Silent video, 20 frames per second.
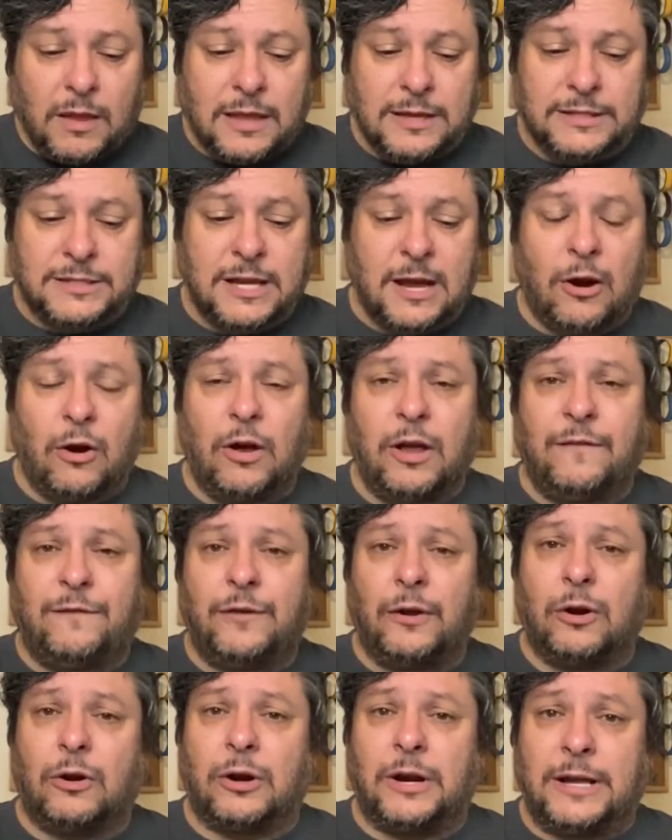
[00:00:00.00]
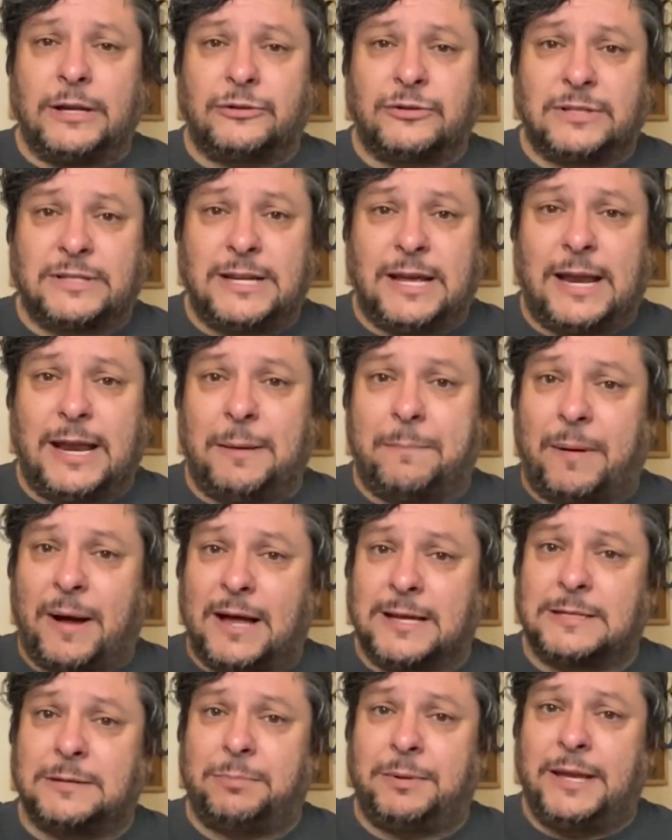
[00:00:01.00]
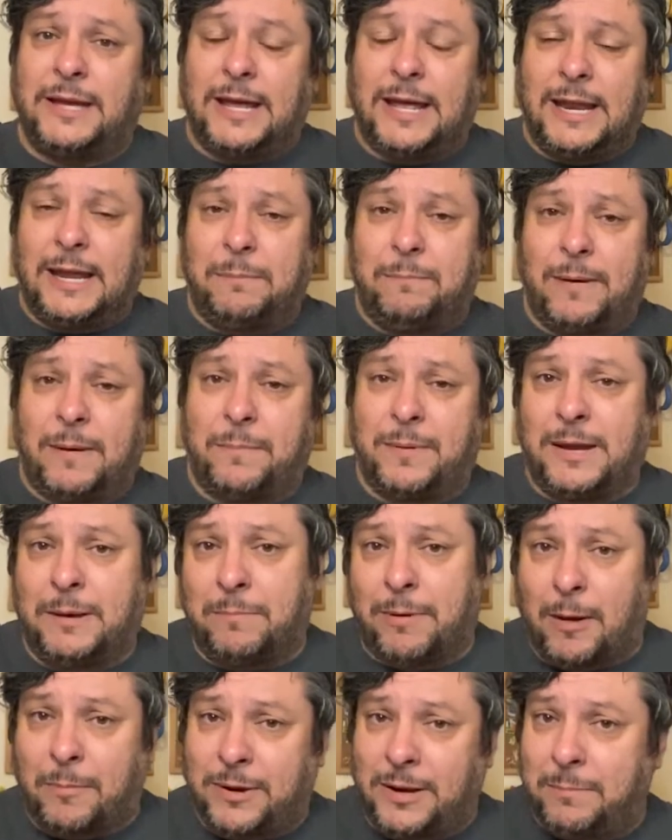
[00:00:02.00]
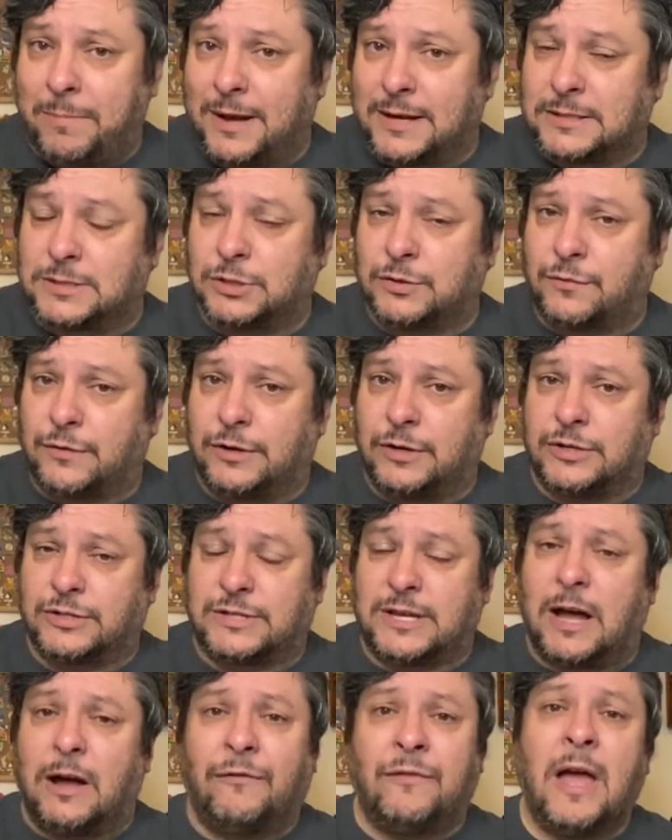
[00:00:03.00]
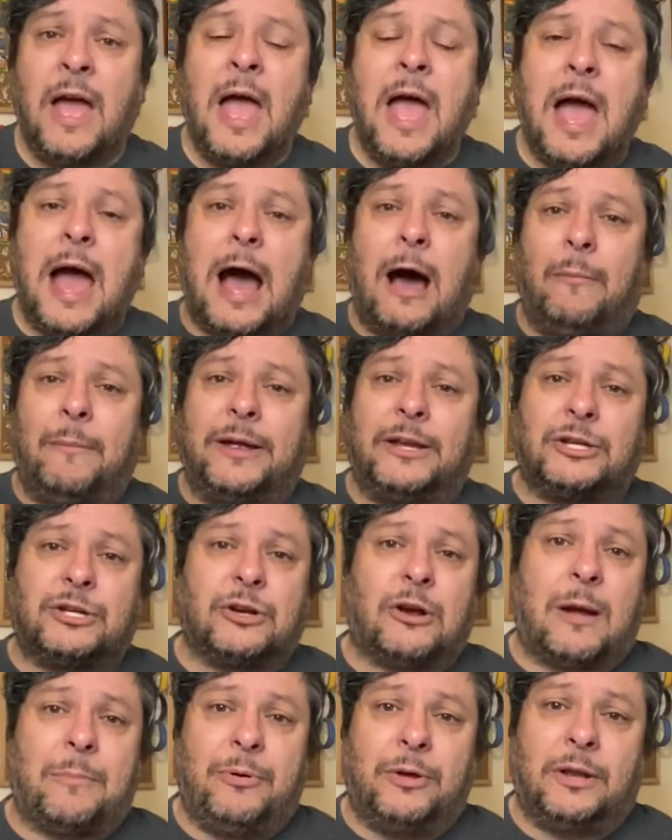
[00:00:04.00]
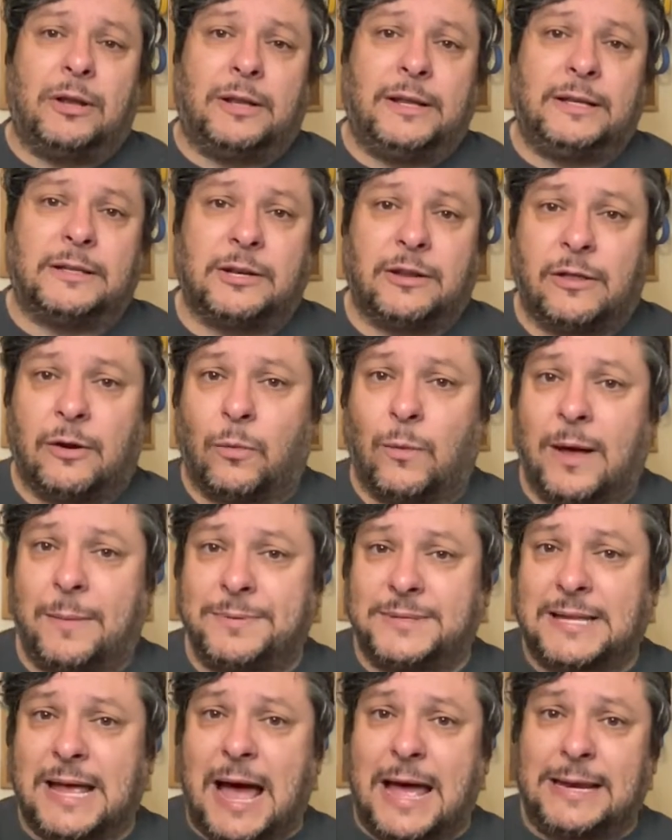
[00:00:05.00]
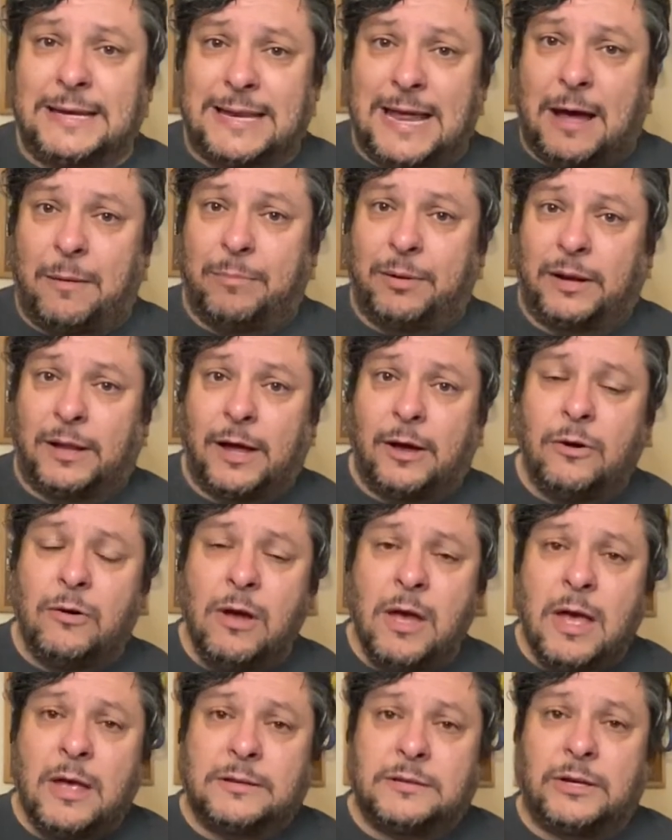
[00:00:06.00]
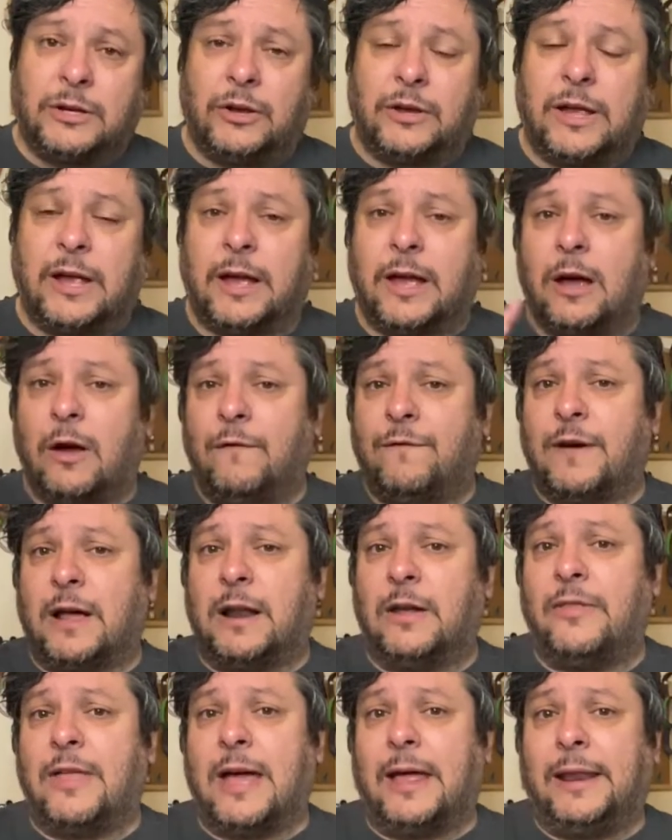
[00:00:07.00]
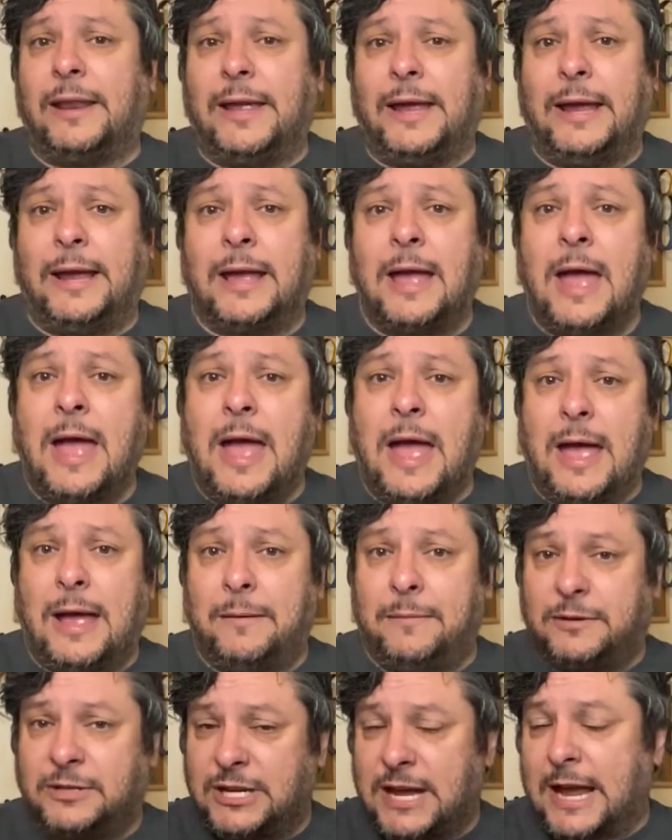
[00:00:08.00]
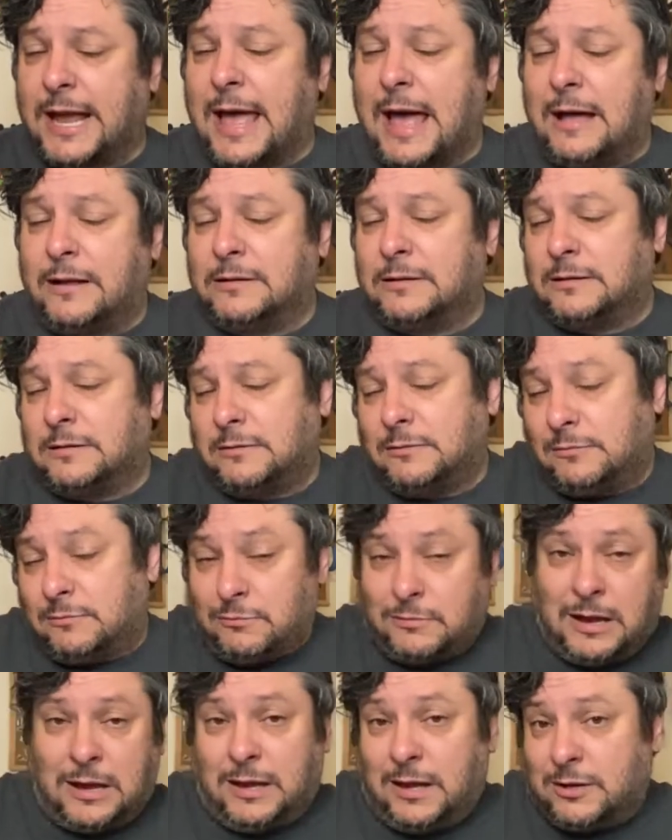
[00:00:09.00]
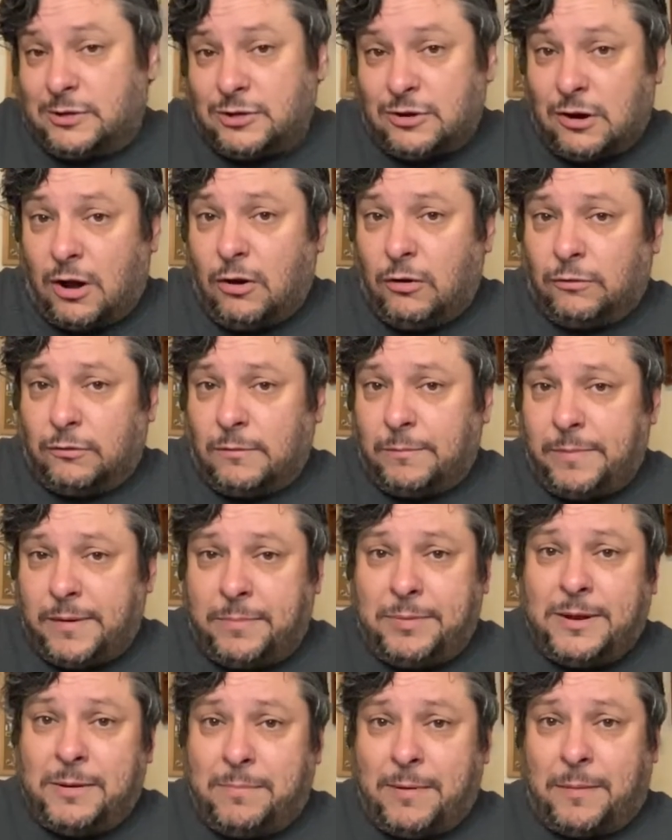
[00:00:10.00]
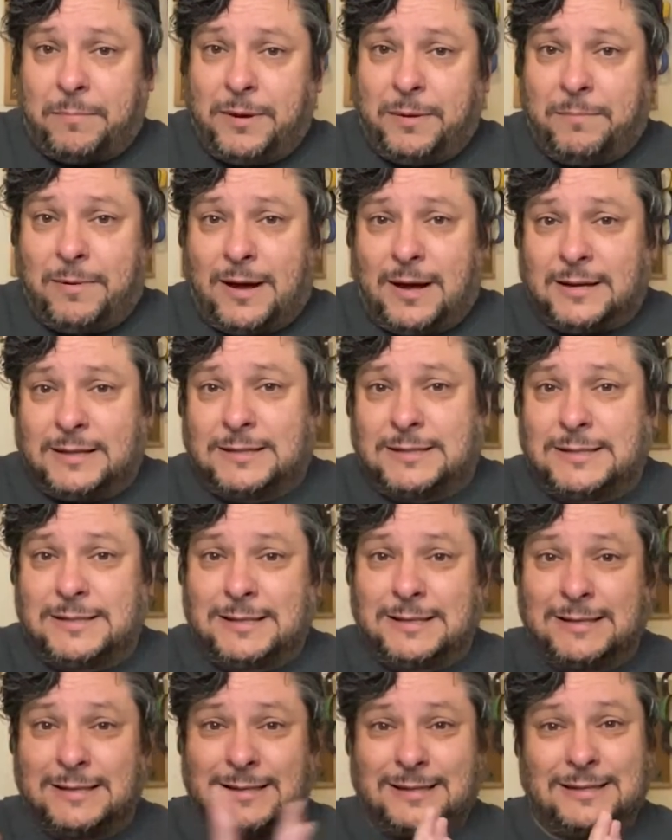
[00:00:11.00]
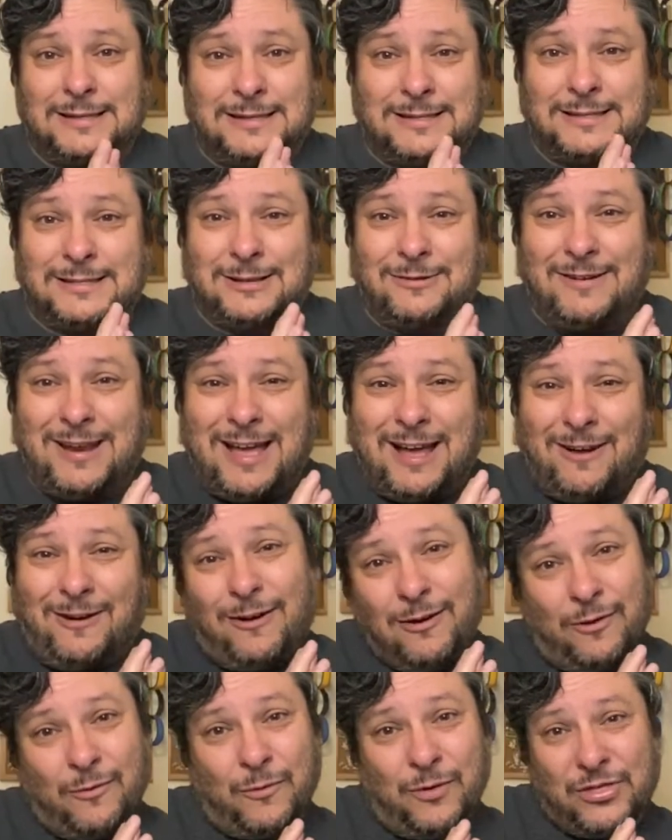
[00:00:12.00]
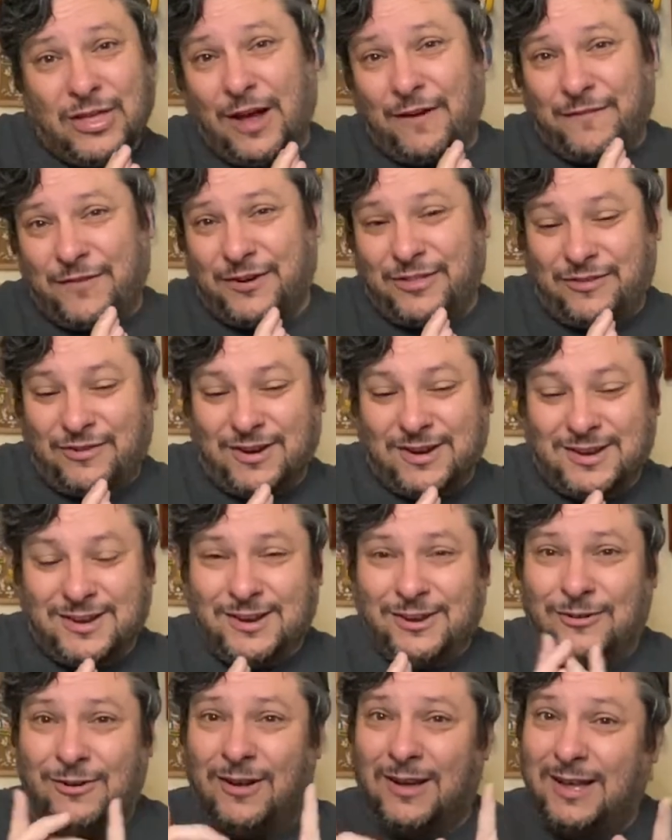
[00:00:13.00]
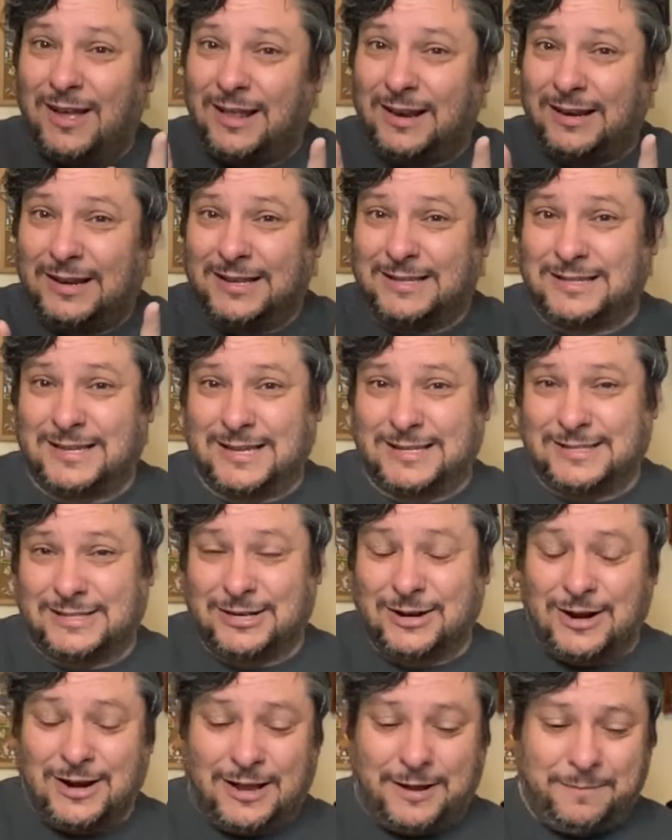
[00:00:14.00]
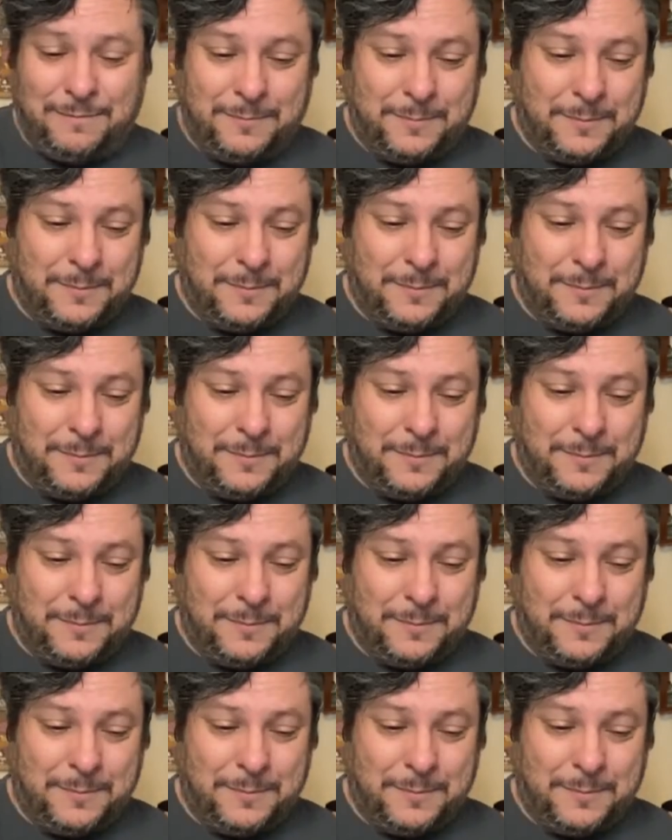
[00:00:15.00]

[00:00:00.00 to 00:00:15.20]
So if you're interested in possibly getting Bibbidi Bobbidi Boxes for yourself, I'll make sure I put a link to their website down below so you can go follow that link and check out and get your own Bibbidi Bobbidi Box. So now, without further ado, let's get started.